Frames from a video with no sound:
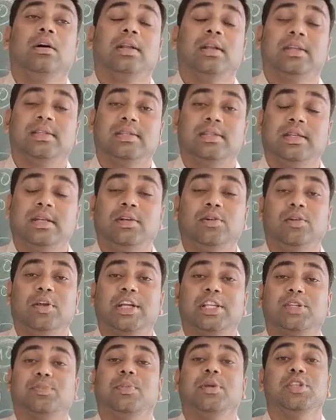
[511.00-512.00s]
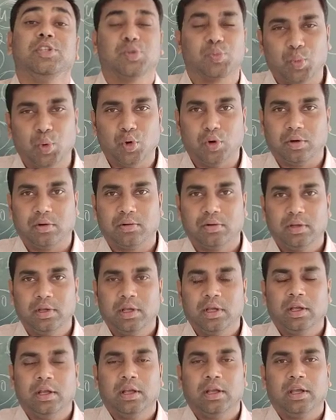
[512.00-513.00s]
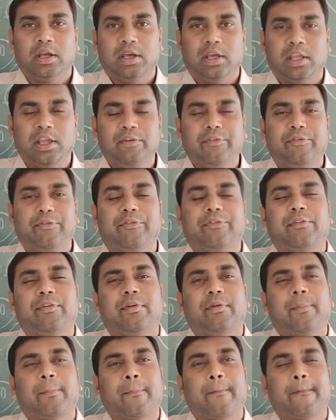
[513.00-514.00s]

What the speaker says: necessary to expense more. If